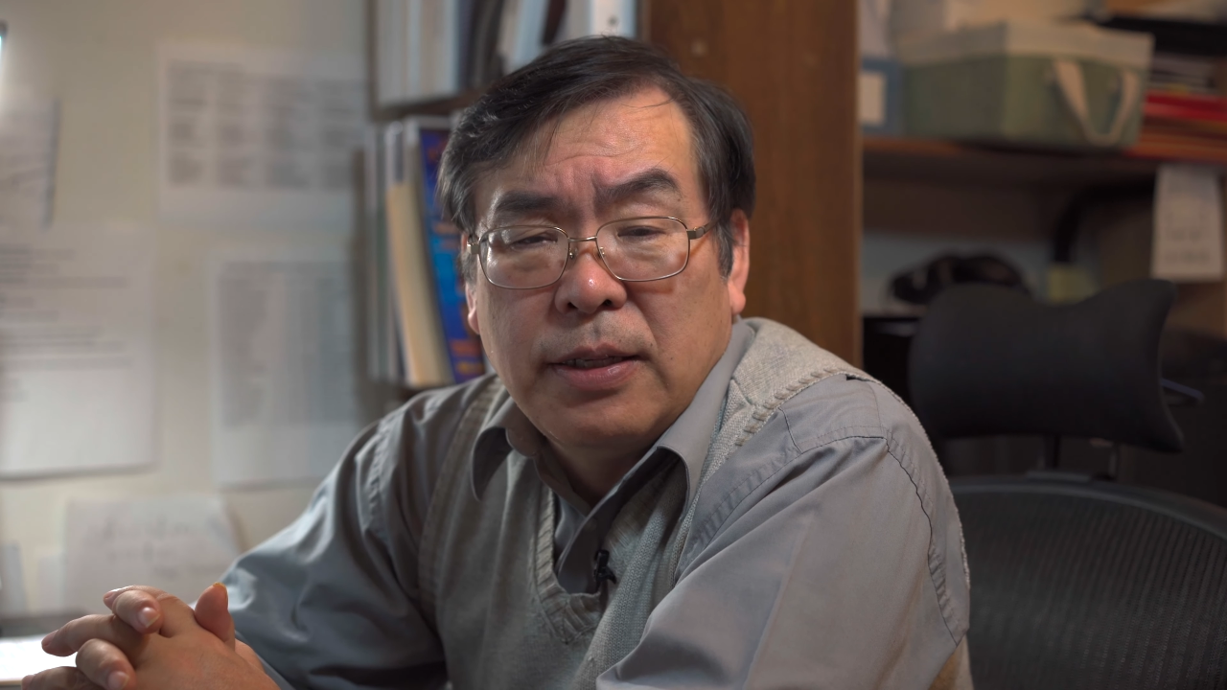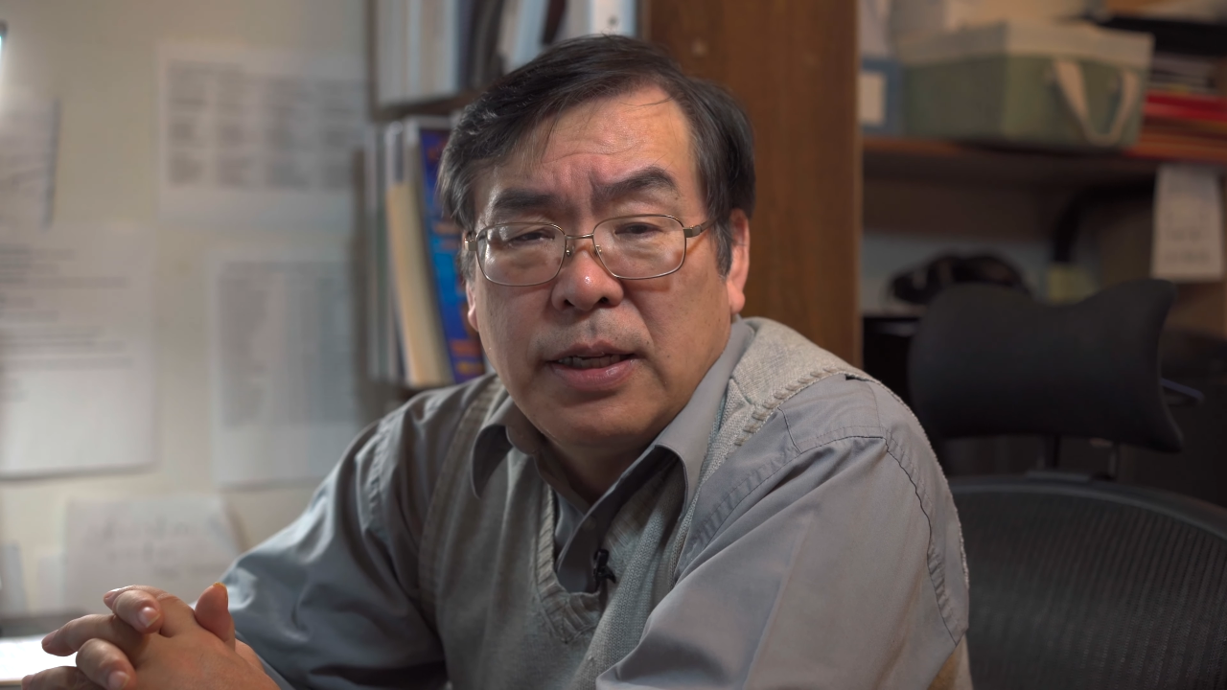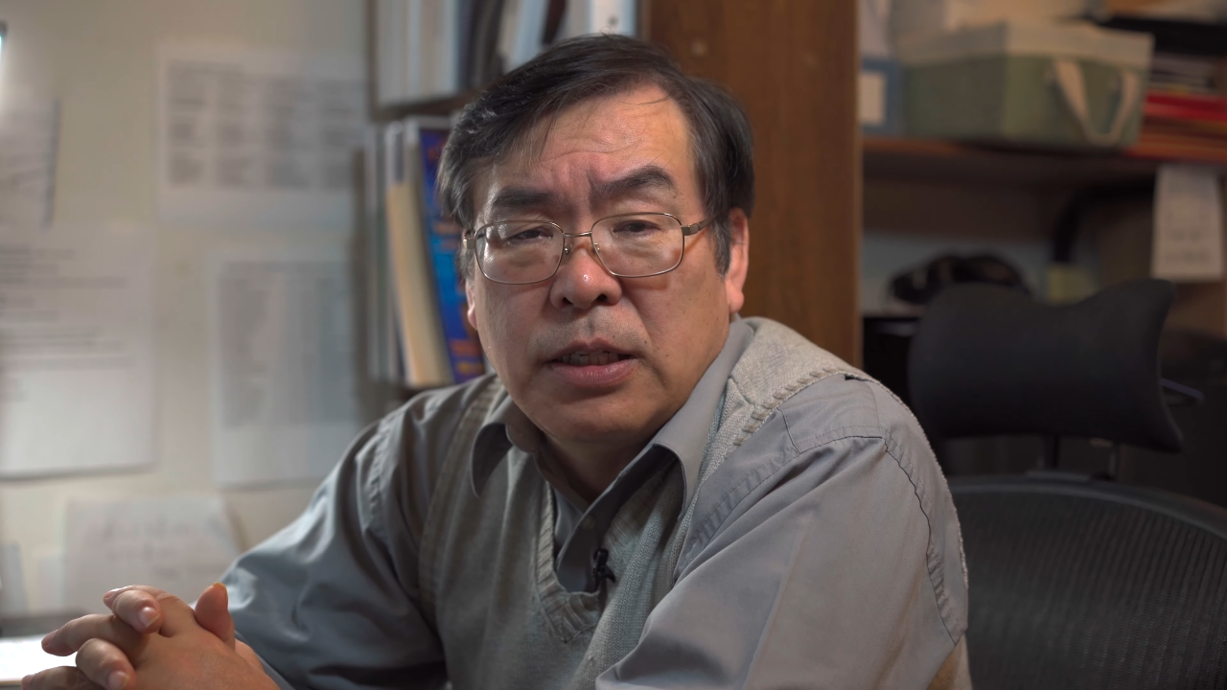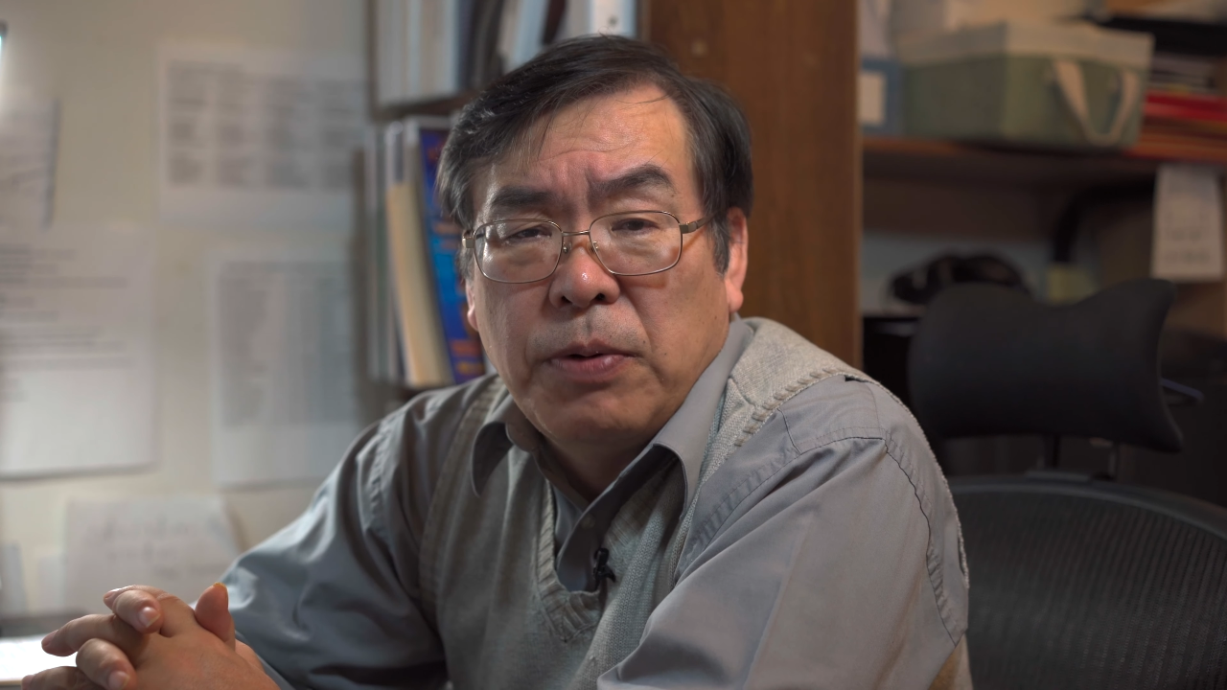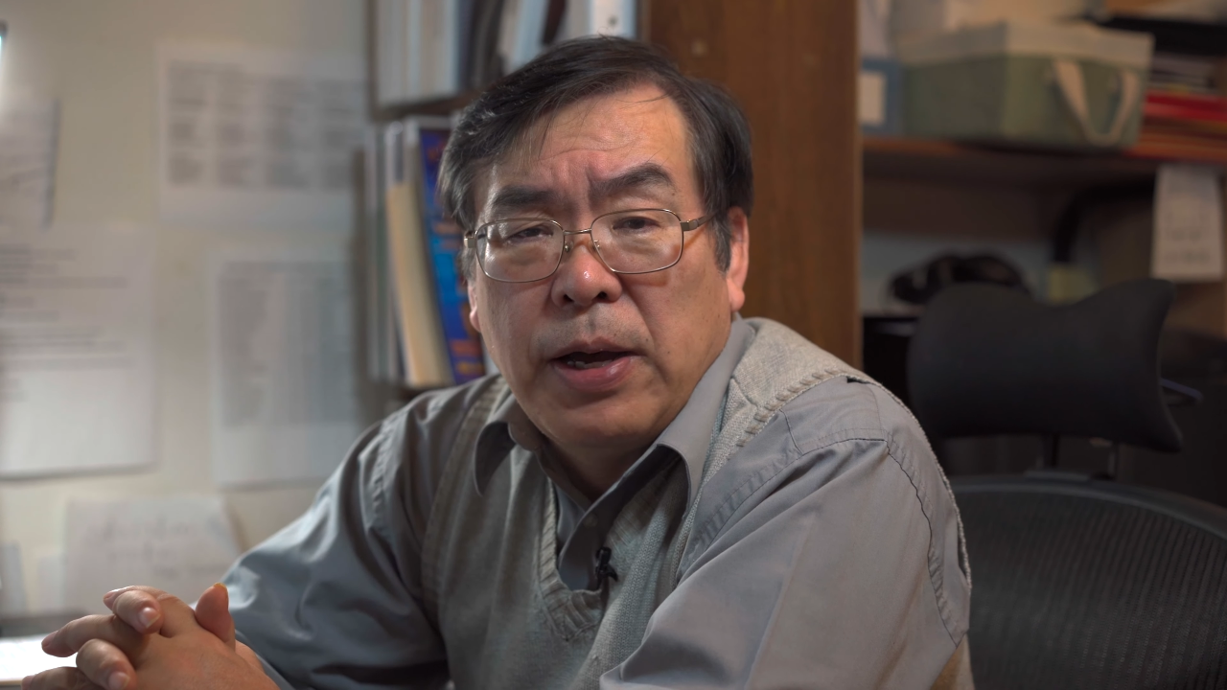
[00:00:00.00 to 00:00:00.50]

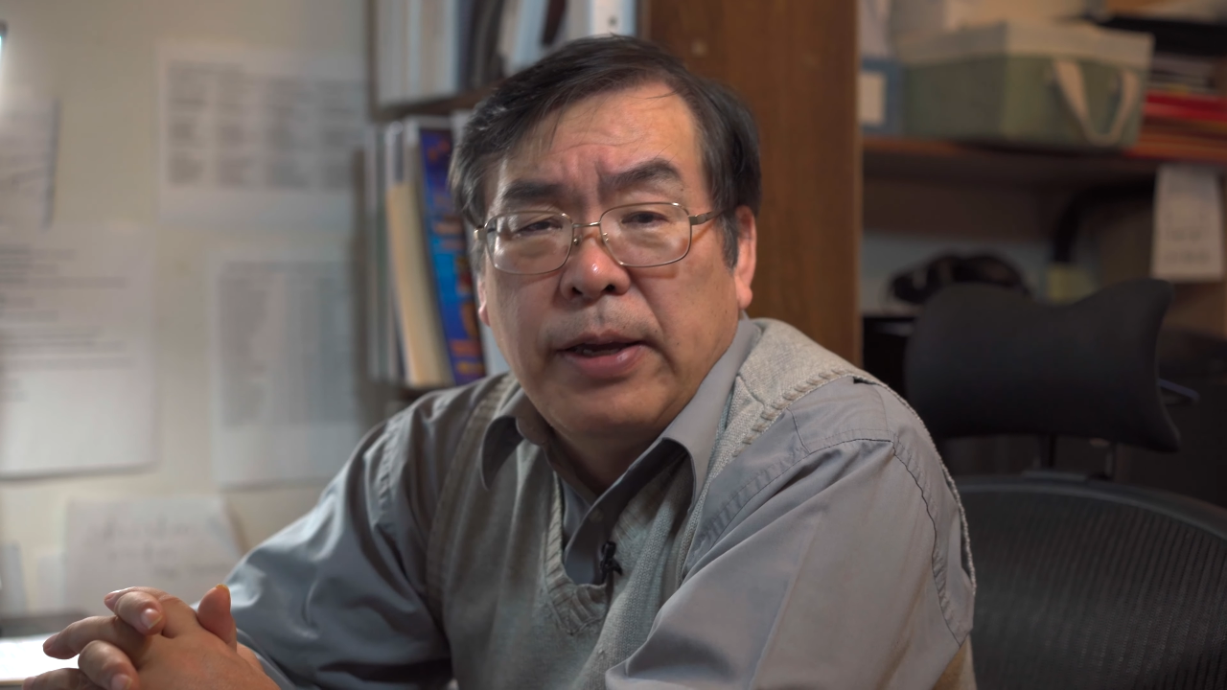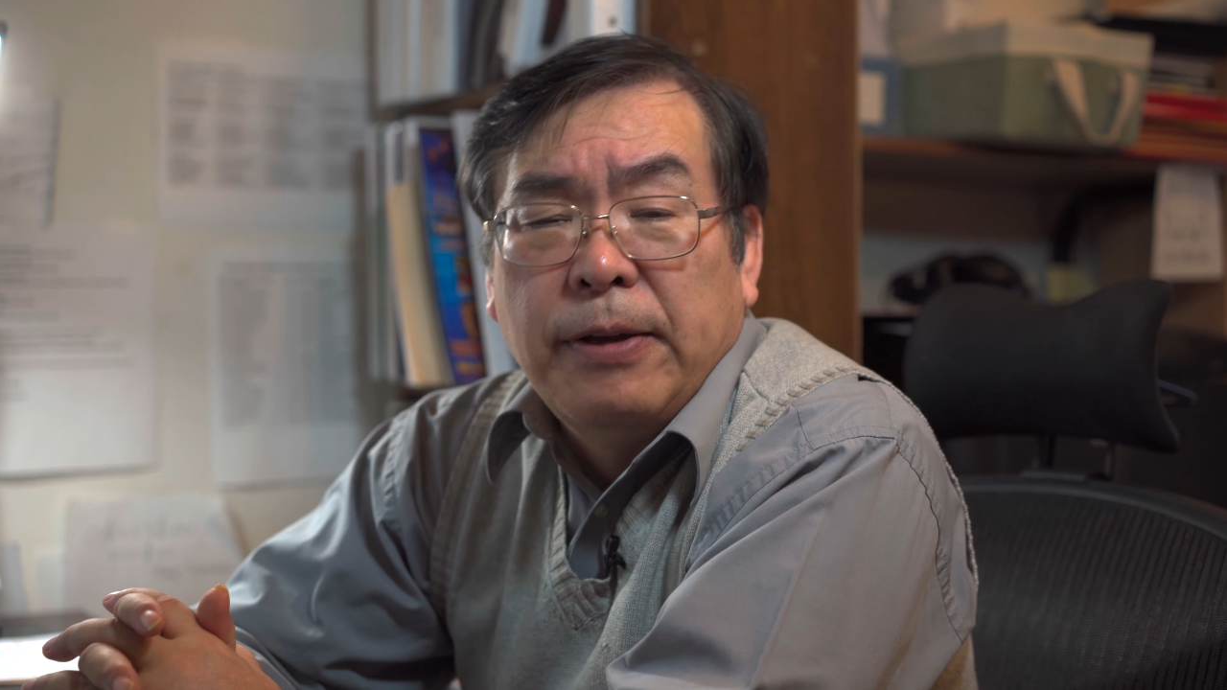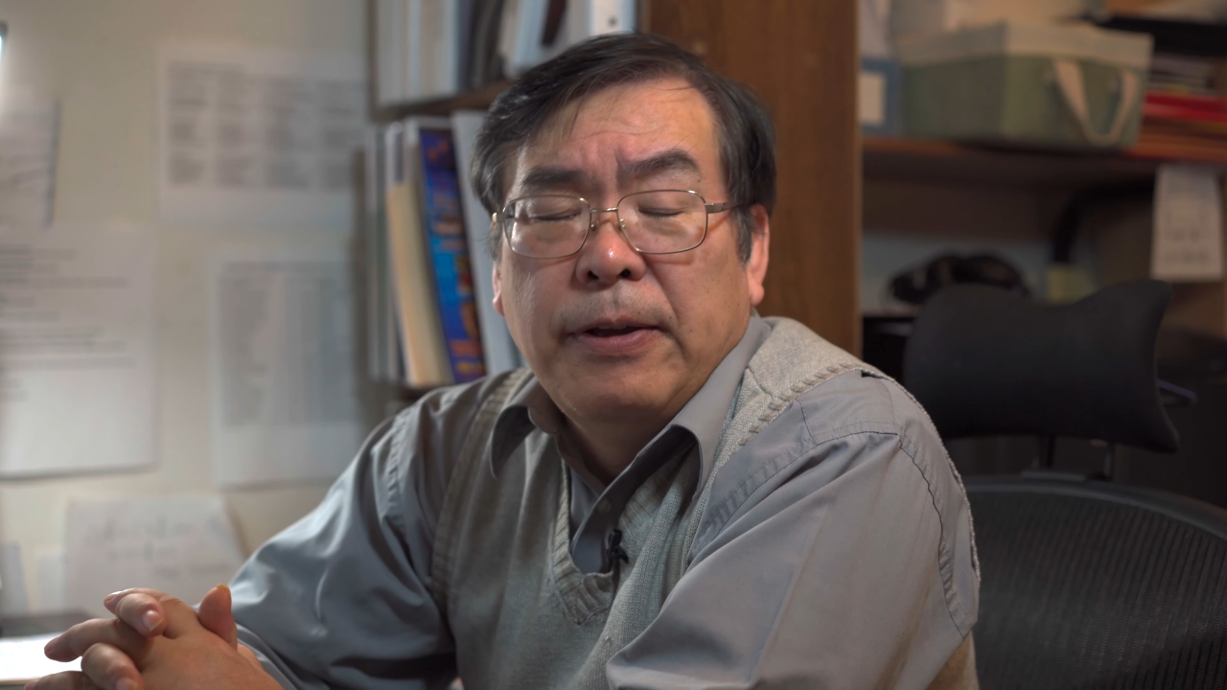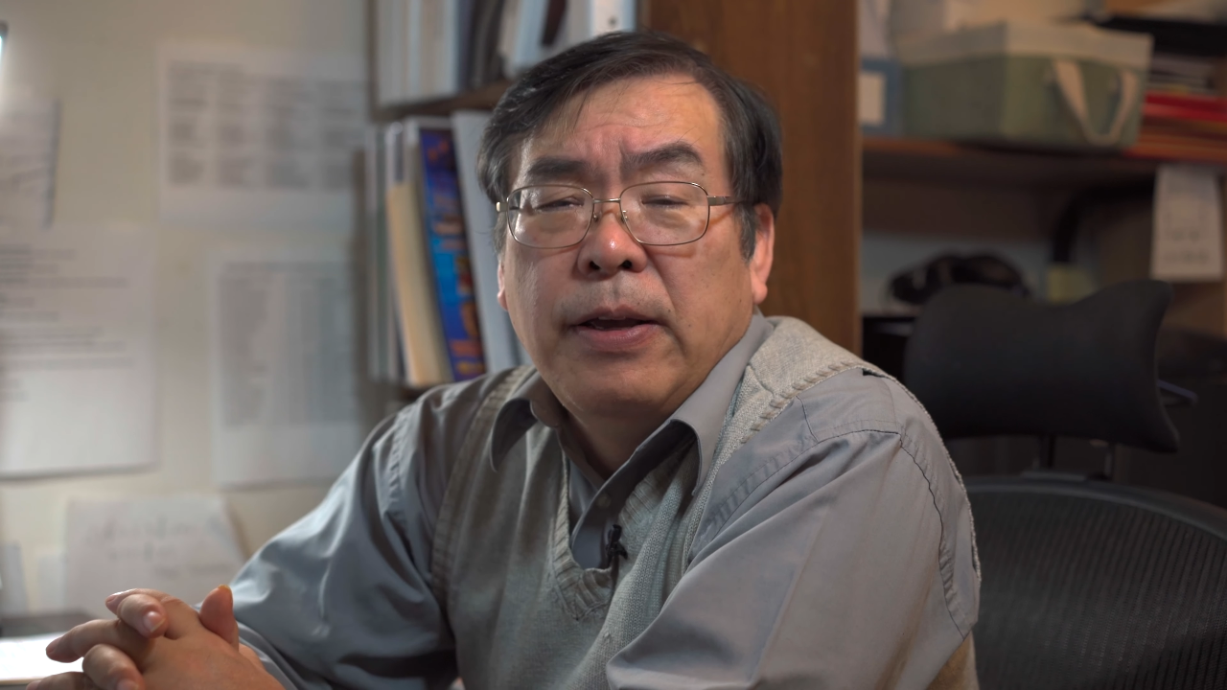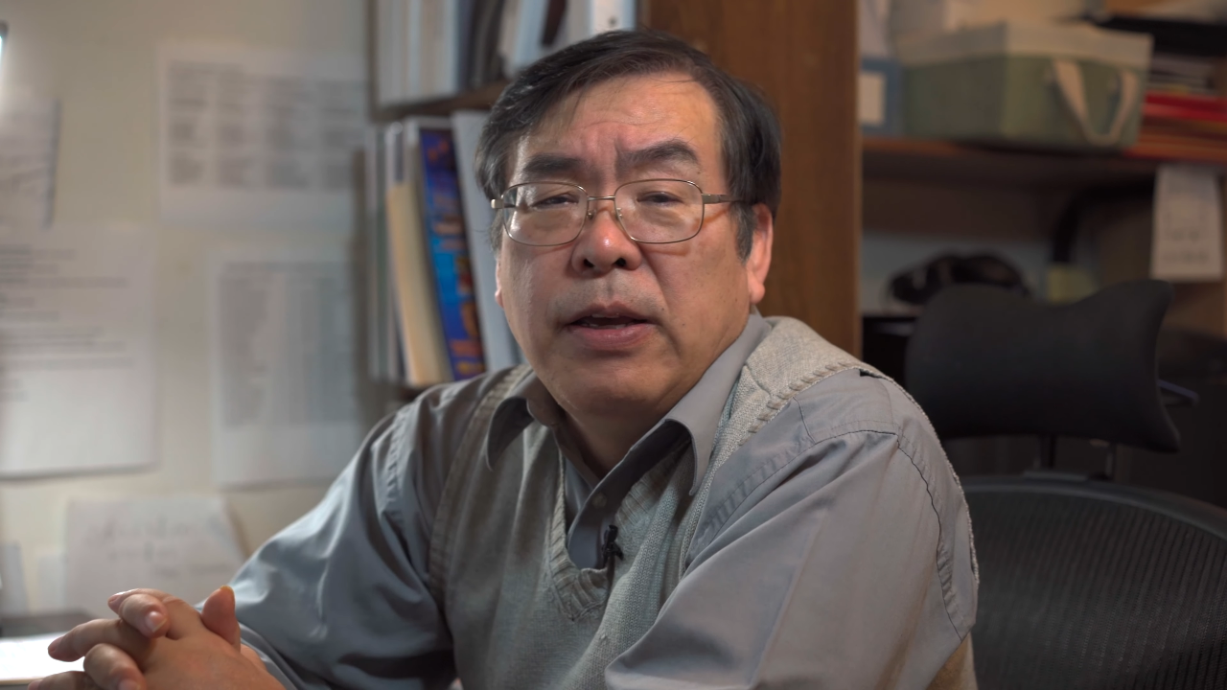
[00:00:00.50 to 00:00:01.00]
That's why
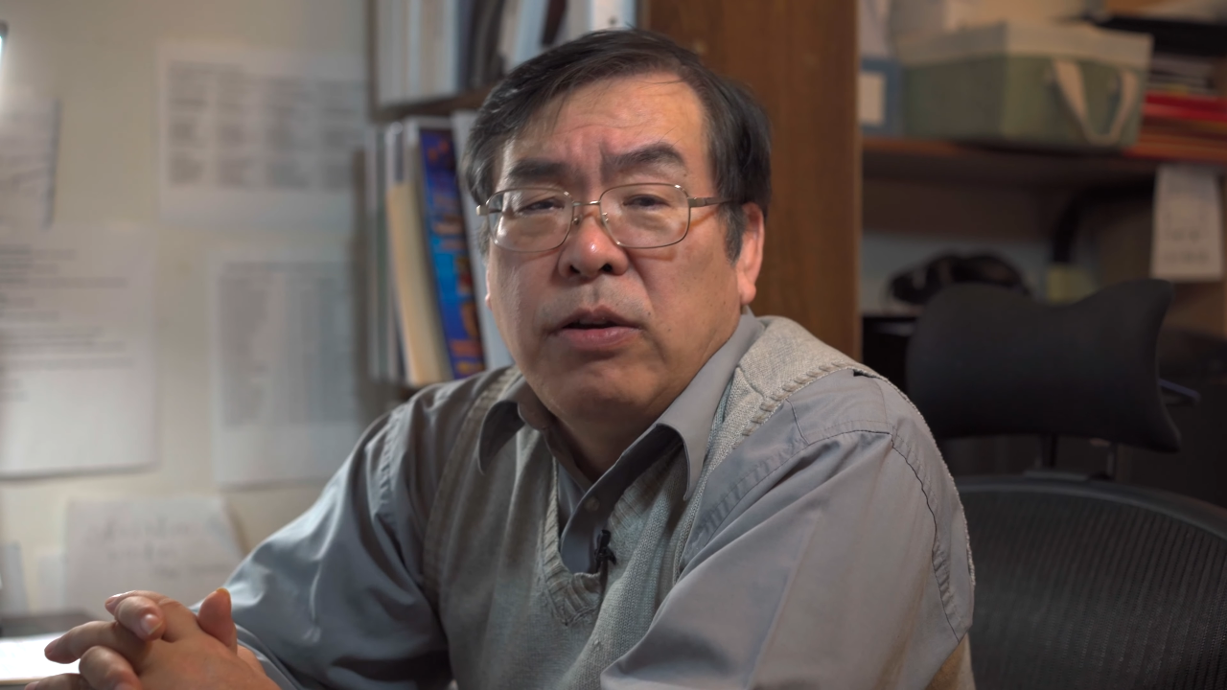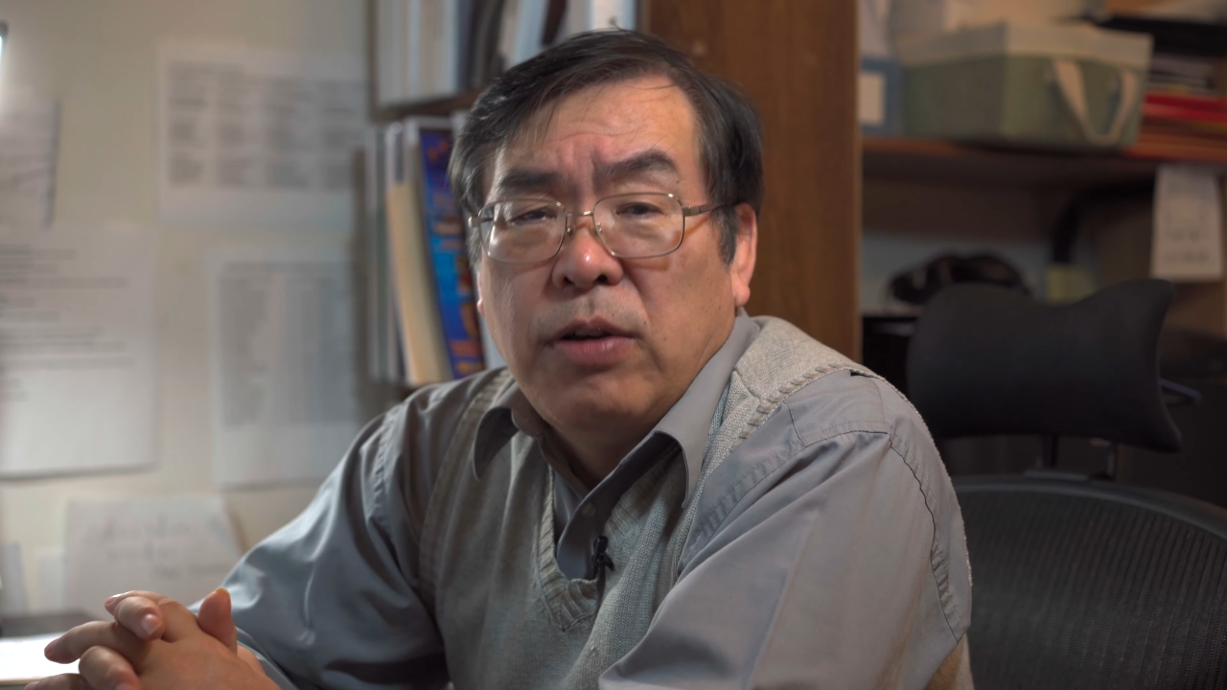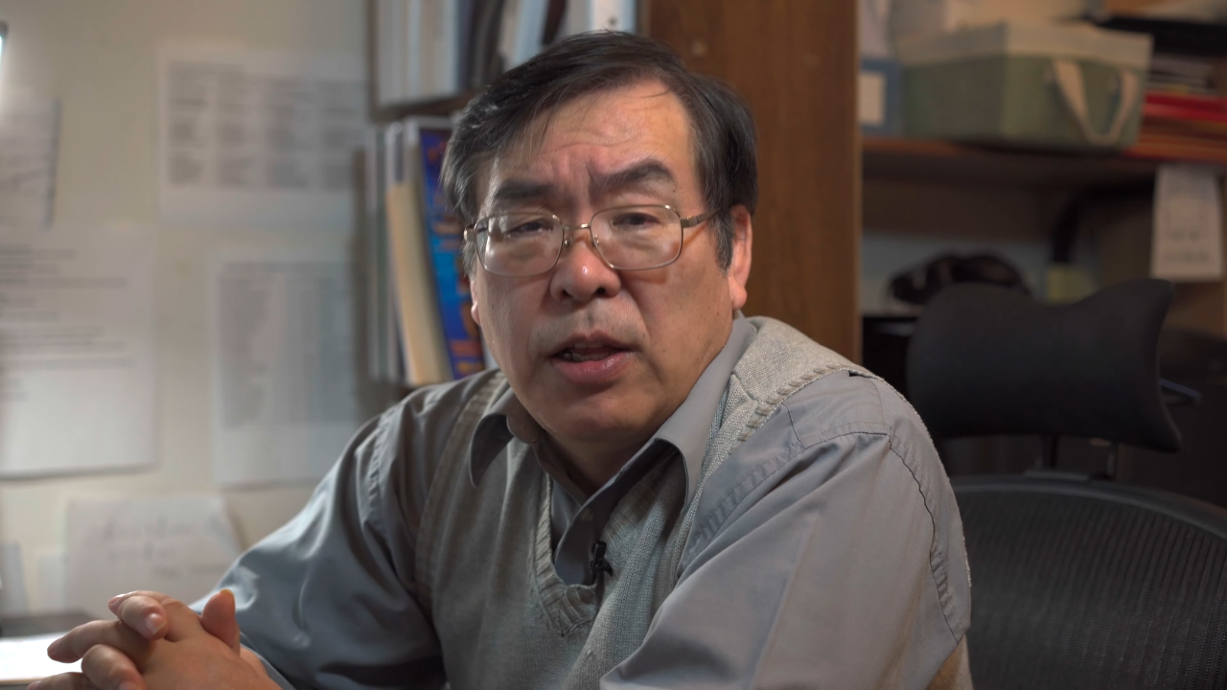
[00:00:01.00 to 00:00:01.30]
you